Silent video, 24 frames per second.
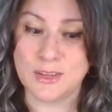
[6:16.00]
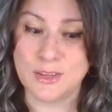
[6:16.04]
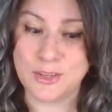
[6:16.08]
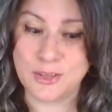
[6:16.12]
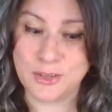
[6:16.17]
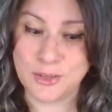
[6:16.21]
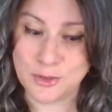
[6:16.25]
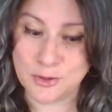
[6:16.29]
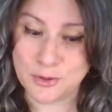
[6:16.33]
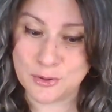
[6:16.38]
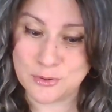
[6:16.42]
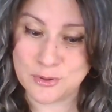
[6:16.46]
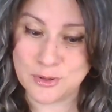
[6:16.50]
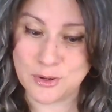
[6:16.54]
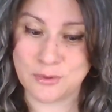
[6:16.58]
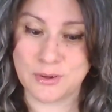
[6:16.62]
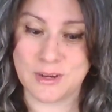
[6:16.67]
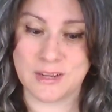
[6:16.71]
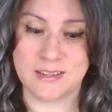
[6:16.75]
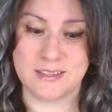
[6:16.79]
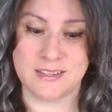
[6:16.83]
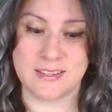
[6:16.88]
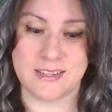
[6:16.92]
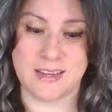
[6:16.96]
you
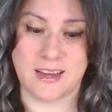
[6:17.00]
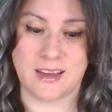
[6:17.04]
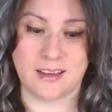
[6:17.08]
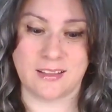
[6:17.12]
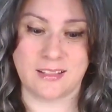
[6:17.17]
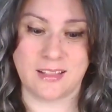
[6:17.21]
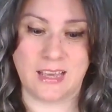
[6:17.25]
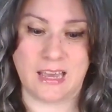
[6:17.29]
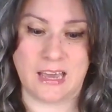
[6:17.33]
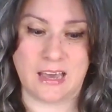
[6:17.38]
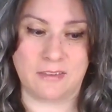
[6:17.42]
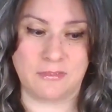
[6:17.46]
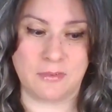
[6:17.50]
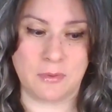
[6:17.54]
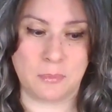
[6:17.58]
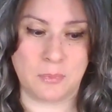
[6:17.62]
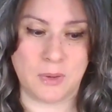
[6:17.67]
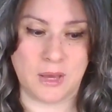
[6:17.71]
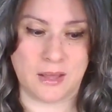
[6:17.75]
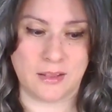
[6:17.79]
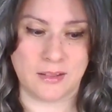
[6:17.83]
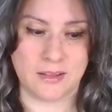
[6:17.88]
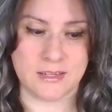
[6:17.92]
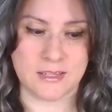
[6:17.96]
don't exactly have a
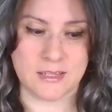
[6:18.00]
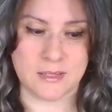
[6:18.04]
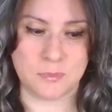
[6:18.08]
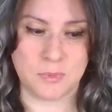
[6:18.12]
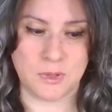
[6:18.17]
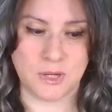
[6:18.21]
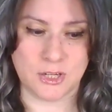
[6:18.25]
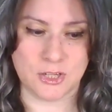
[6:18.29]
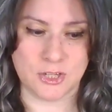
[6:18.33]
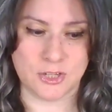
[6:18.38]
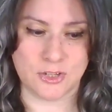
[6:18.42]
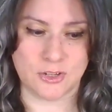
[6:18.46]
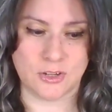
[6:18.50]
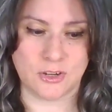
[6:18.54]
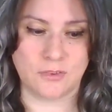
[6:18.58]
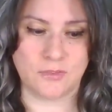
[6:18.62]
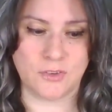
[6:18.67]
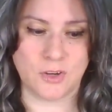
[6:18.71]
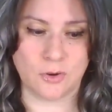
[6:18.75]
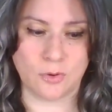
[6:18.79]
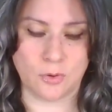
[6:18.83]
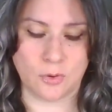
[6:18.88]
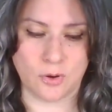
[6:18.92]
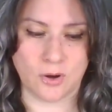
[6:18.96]
balanced picture of
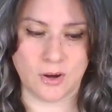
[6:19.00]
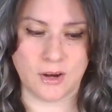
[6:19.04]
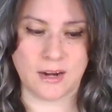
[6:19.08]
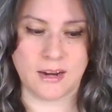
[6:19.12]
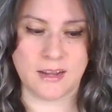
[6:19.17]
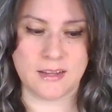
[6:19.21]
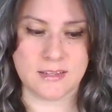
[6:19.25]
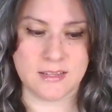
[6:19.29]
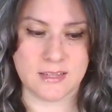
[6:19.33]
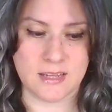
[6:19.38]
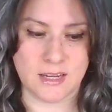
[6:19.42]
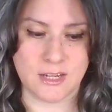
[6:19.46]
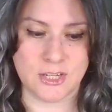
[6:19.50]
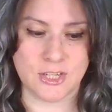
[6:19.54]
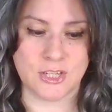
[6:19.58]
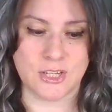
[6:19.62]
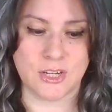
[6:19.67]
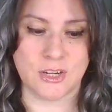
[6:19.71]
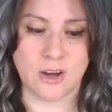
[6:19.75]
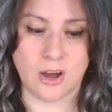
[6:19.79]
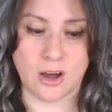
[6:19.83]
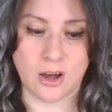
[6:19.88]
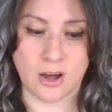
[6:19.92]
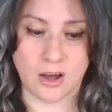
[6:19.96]
your
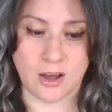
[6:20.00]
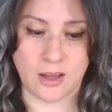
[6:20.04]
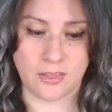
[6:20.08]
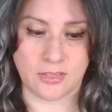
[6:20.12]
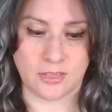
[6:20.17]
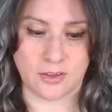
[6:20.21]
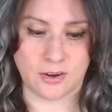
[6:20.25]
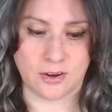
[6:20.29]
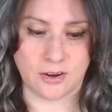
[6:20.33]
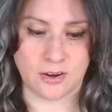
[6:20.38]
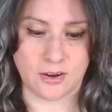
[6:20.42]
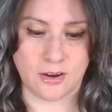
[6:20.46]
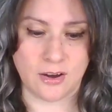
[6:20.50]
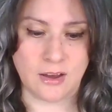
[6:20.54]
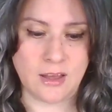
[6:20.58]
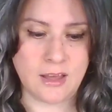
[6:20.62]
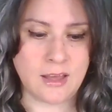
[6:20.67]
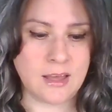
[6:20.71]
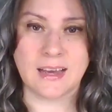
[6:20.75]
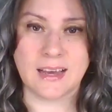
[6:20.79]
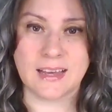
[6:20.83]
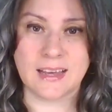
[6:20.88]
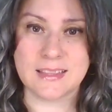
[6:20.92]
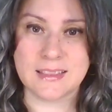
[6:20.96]
organization either.
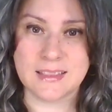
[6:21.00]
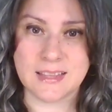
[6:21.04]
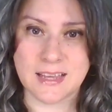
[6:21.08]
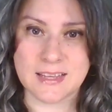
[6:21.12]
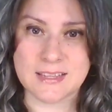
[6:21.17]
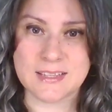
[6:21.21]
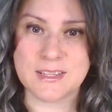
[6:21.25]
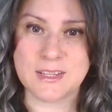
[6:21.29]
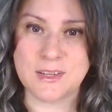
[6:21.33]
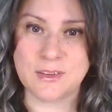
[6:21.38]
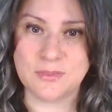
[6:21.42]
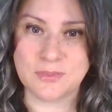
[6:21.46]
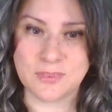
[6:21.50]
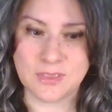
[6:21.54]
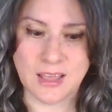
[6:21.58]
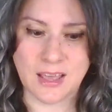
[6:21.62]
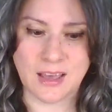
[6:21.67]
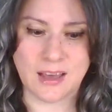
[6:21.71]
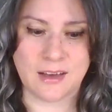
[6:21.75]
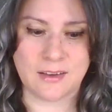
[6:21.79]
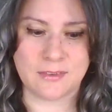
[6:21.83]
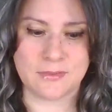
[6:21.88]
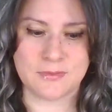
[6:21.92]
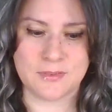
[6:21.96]
Unless you've
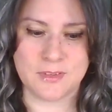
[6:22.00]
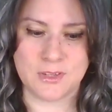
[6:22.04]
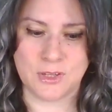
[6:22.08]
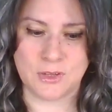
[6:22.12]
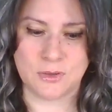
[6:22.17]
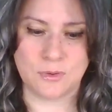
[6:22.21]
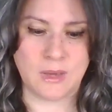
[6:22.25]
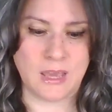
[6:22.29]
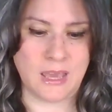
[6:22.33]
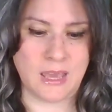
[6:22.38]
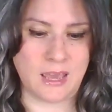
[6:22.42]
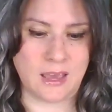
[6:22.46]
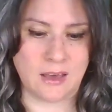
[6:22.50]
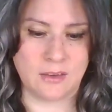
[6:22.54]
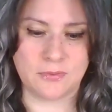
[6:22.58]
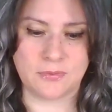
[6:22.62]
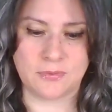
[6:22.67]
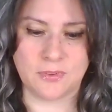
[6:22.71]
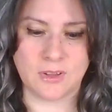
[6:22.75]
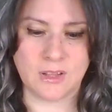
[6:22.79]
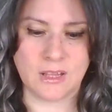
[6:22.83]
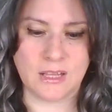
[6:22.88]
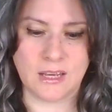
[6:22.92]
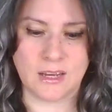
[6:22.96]
left, you can't
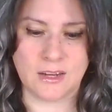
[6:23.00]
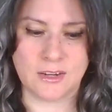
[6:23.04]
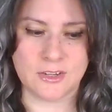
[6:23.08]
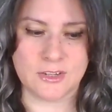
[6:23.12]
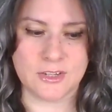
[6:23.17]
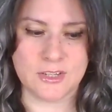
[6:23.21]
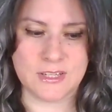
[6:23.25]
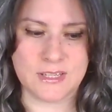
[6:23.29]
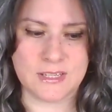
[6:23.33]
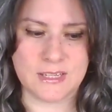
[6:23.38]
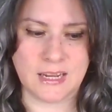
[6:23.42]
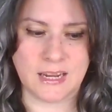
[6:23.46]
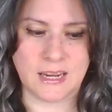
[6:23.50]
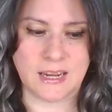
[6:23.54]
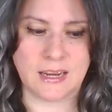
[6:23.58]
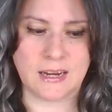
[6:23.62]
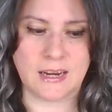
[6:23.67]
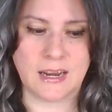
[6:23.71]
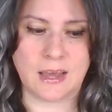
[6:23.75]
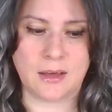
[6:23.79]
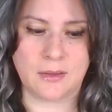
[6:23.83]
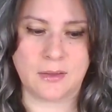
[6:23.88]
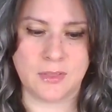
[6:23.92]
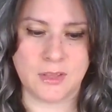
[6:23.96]
fully
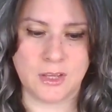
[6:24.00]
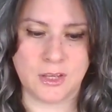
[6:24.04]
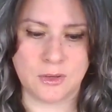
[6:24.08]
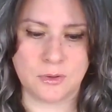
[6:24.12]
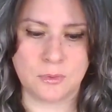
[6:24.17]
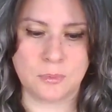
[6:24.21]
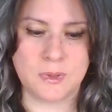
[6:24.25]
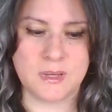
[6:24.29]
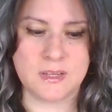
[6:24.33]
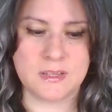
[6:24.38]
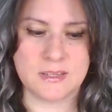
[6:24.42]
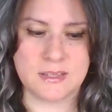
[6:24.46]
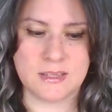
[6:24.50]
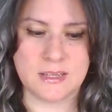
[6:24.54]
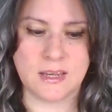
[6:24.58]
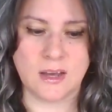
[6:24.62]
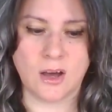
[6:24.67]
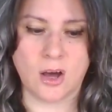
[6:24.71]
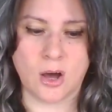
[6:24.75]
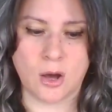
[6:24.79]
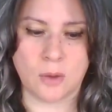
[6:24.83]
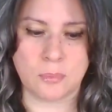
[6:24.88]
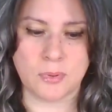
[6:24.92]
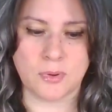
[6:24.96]
understand how the
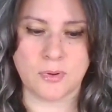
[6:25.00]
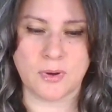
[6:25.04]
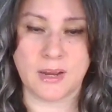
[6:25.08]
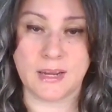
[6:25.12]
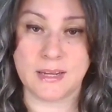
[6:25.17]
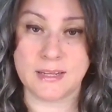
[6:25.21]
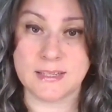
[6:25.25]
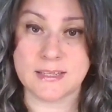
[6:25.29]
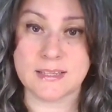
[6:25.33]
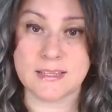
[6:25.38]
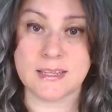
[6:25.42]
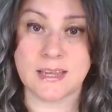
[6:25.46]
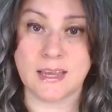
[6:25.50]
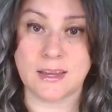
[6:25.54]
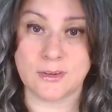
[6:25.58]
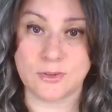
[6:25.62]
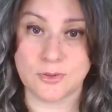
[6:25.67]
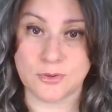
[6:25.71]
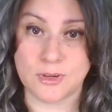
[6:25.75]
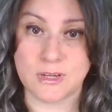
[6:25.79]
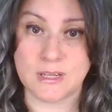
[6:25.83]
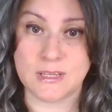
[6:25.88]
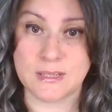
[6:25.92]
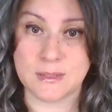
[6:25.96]
UPC operates and
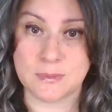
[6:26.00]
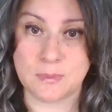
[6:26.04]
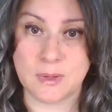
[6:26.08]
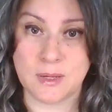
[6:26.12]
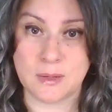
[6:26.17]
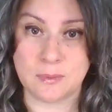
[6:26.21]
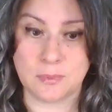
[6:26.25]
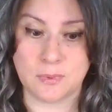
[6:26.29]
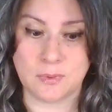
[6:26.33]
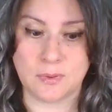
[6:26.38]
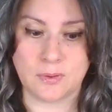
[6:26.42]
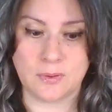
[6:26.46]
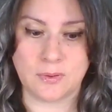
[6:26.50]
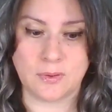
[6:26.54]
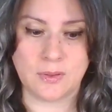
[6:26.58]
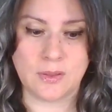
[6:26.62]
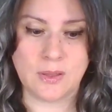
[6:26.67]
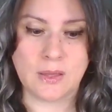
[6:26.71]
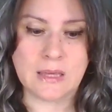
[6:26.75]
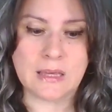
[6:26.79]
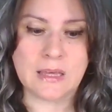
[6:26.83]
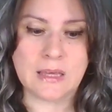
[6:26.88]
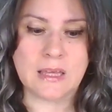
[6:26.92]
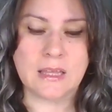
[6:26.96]
treats people.
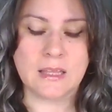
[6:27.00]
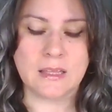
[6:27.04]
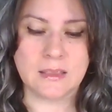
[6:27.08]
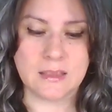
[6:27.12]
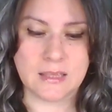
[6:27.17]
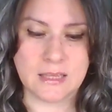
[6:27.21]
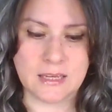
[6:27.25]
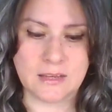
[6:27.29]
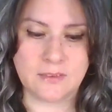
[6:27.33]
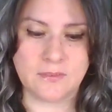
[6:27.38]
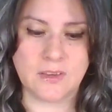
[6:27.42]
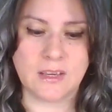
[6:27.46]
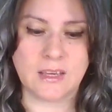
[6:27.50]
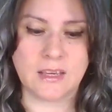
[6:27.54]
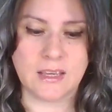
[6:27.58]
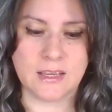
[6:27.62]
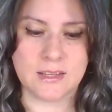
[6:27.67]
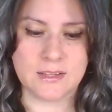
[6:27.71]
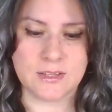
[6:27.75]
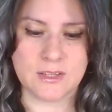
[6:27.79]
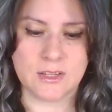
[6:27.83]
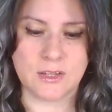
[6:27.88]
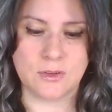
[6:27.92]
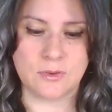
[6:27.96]
Leaving
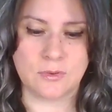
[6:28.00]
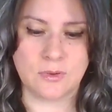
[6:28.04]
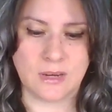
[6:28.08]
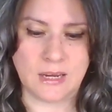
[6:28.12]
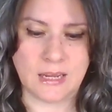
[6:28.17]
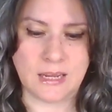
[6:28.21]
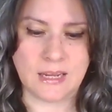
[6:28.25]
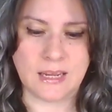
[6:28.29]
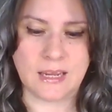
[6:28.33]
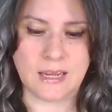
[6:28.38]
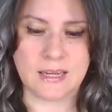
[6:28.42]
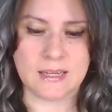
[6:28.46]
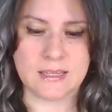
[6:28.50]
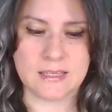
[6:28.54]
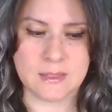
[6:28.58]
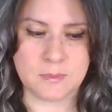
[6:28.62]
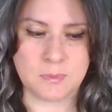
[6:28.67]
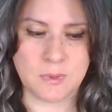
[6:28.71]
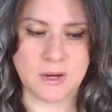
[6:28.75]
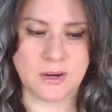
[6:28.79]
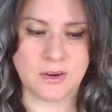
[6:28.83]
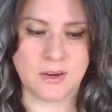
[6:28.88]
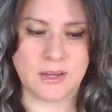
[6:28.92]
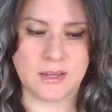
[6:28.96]
is a unique
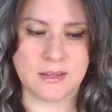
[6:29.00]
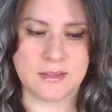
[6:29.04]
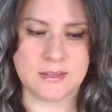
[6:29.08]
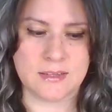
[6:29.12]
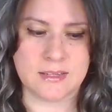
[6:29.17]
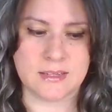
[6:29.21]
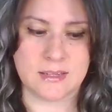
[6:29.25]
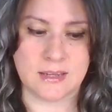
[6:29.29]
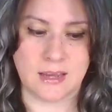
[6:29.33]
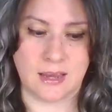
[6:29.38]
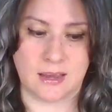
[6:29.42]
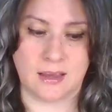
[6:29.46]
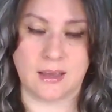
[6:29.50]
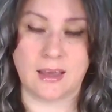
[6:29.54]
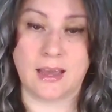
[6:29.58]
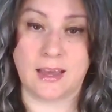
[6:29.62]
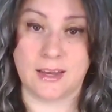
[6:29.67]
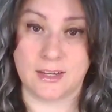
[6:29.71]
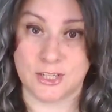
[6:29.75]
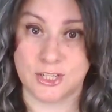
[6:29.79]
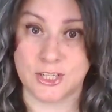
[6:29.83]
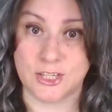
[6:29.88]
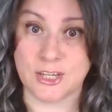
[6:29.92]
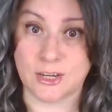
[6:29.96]
experience
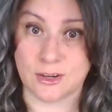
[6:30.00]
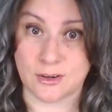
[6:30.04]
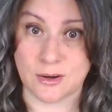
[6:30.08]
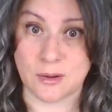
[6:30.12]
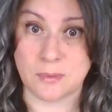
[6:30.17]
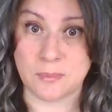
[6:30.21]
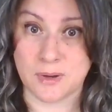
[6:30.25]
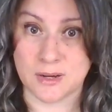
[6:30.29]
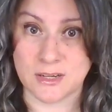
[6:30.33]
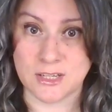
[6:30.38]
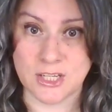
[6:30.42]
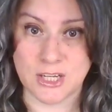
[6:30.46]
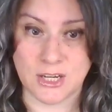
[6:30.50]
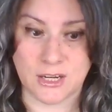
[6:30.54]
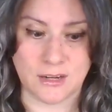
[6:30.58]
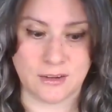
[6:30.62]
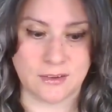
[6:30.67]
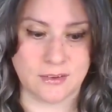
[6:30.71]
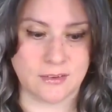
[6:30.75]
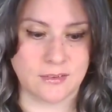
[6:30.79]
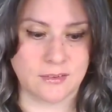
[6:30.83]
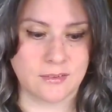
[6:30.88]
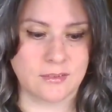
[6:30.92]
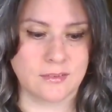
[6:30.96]
as shared on my
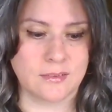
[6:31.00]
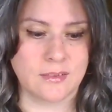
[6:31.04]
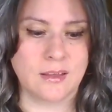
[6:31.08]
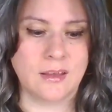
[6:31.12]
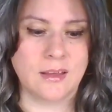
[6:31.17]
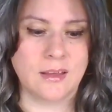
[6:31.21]
channel.